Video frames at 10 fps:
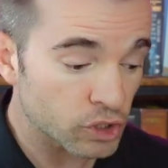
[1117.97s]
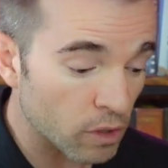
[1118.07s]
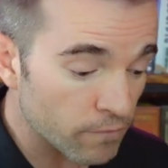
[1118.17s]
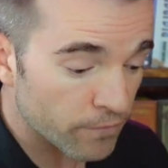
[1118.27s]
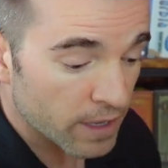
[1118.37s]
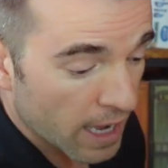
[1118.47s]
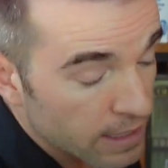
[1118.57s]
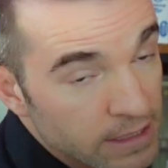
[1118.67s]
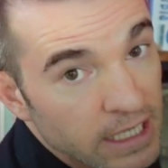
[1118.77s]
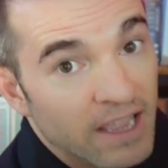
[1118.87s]
Don't
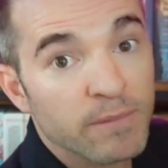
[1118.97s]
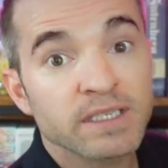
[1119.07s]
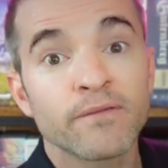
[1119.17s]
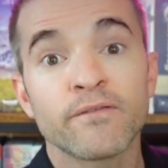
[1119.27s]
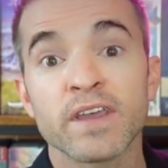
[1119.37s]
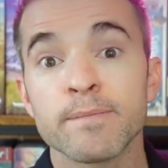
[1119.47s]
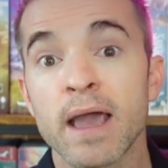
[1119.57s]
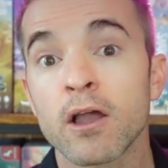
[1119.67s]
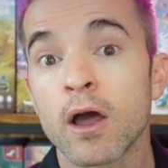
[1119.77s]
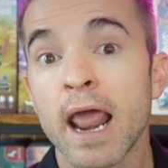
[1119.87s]
forget to give me some
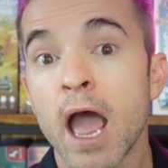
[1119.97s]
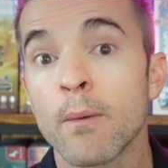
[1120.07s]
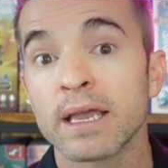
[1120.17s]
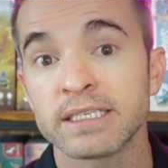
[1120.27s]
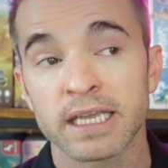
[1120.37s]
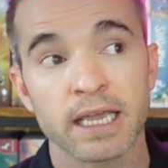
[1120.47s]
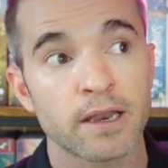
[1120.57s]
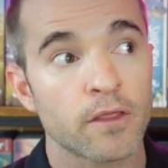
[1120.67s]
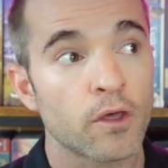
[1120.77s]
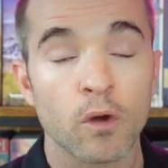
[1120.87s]
feedback on how I
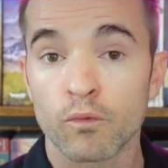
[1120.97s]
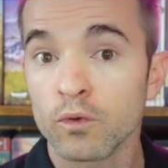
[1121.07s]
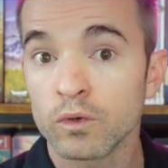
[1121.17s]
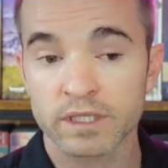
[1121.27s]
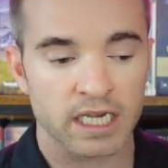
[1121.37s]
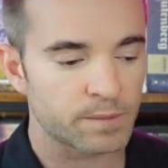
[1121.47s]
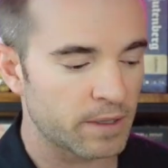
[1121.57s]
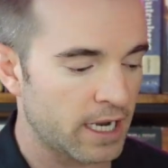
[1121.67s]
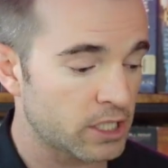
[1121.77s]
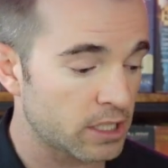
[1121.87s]
did the rules
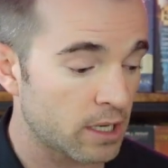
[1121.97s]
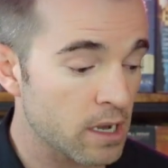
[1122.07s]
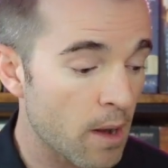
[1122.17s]
explanation.